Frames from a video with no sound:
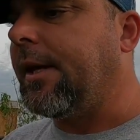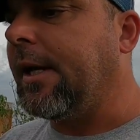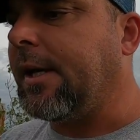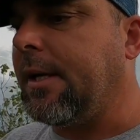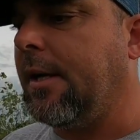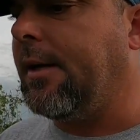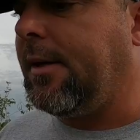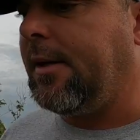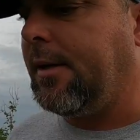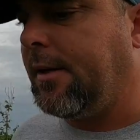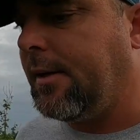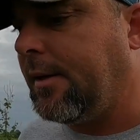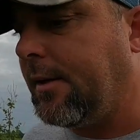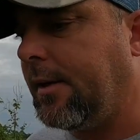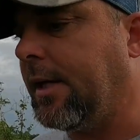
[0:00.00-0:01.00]
think
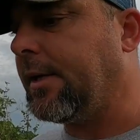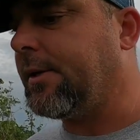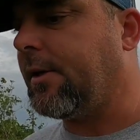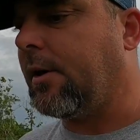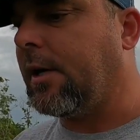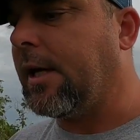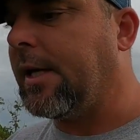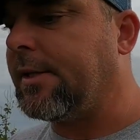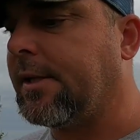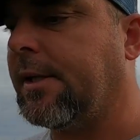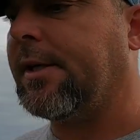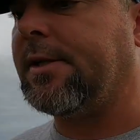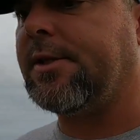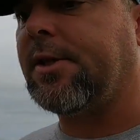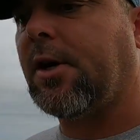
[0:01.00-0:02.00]
that's our
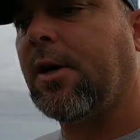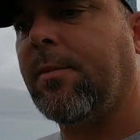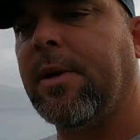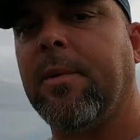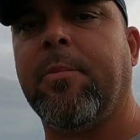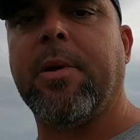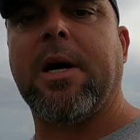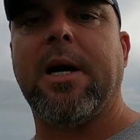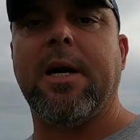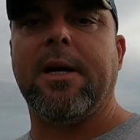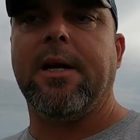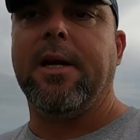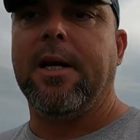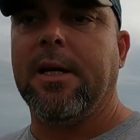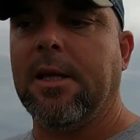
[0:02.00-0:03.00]
lesson, is start them in a pot,
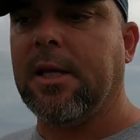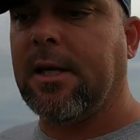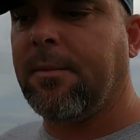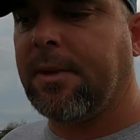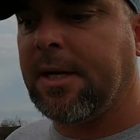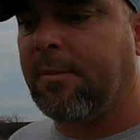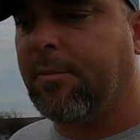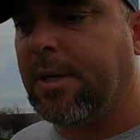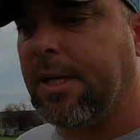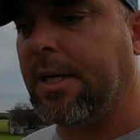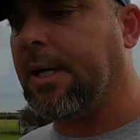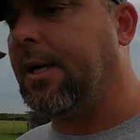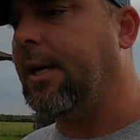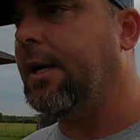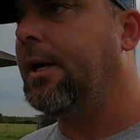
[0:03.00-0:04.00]
let them get
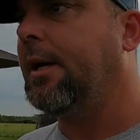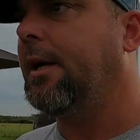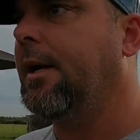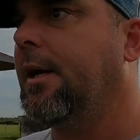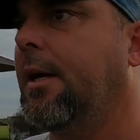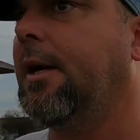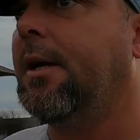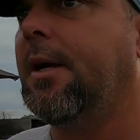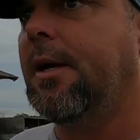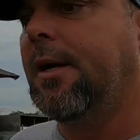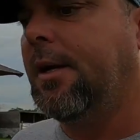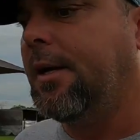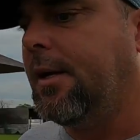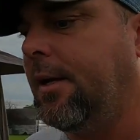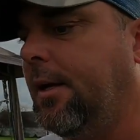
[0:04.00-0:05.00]
big,
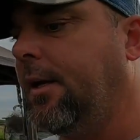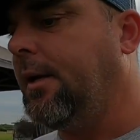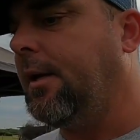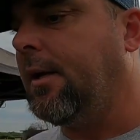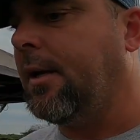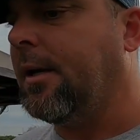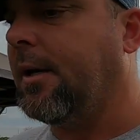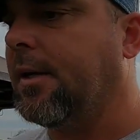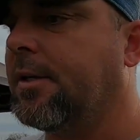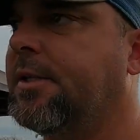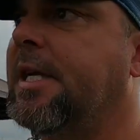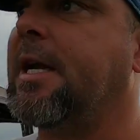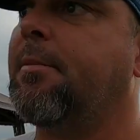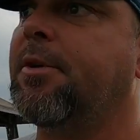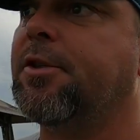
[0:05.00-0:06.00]

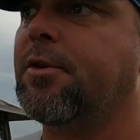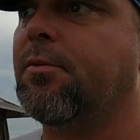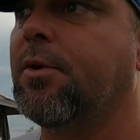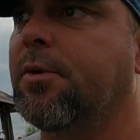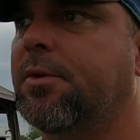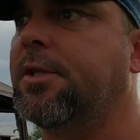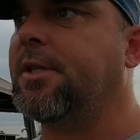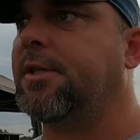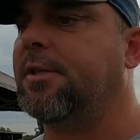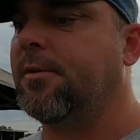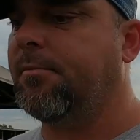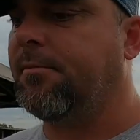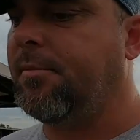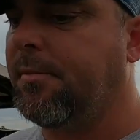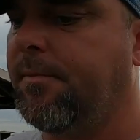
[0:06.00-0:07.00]
establish a root
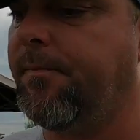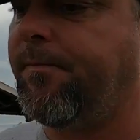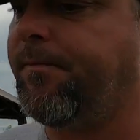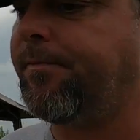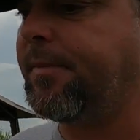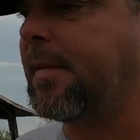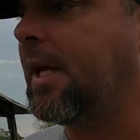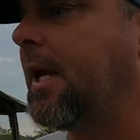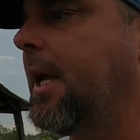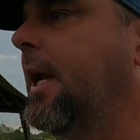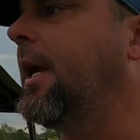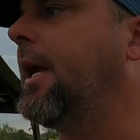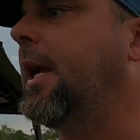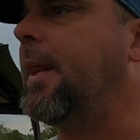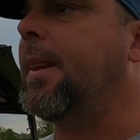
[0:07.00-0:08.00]
system,
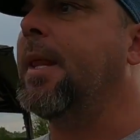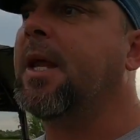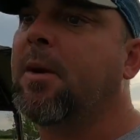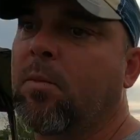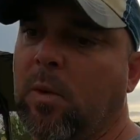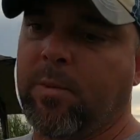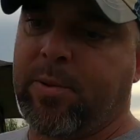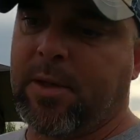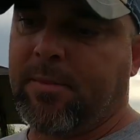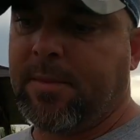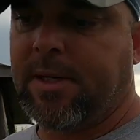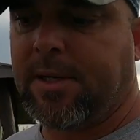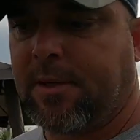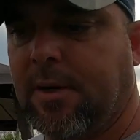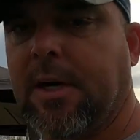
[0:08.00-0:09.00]
and then we'll put
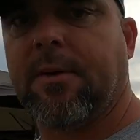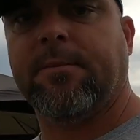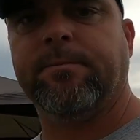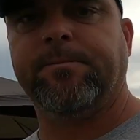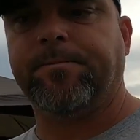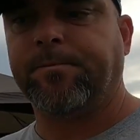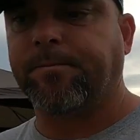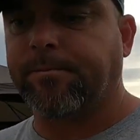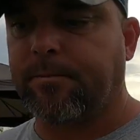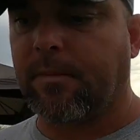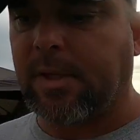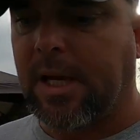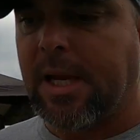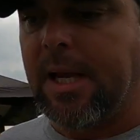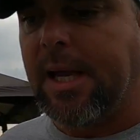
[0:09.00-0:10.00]
them in the ground.
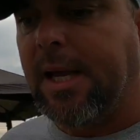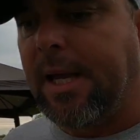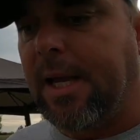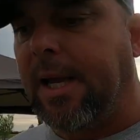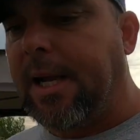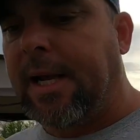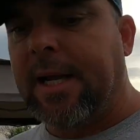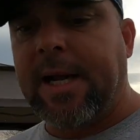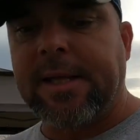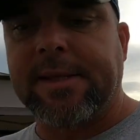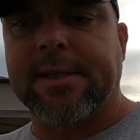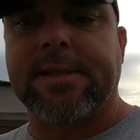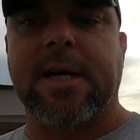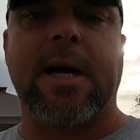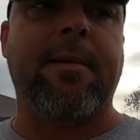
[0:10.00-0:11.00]
And at
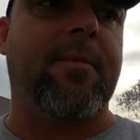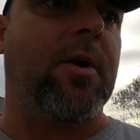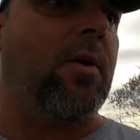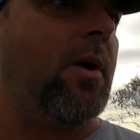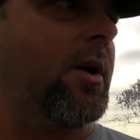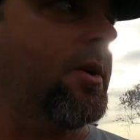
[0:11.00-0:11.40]
the time though,